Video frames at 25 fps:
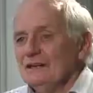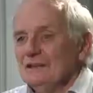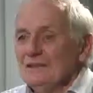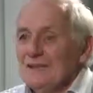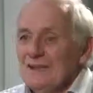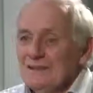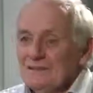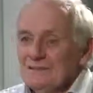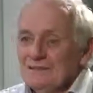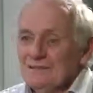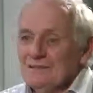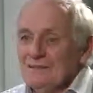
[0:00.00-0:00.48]

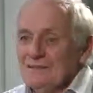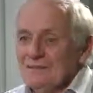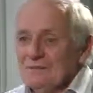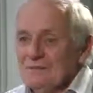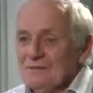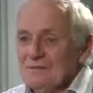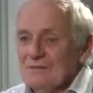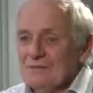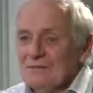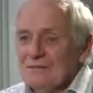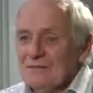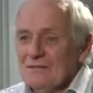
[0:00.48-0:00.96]
cancer
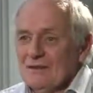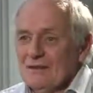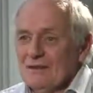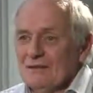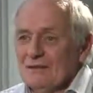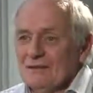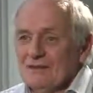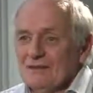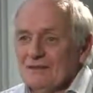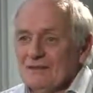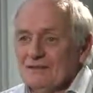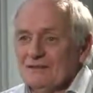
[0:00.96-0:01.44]

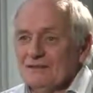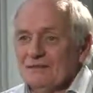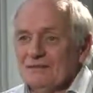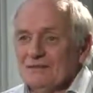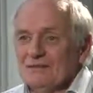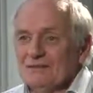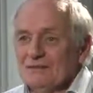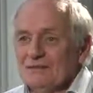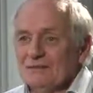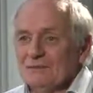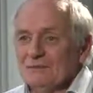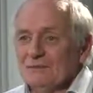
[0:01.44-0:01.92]
is an
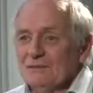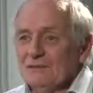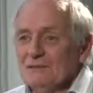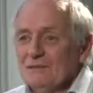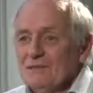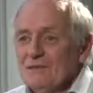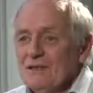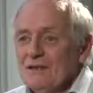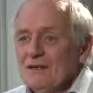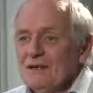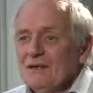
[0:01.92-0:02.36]
example.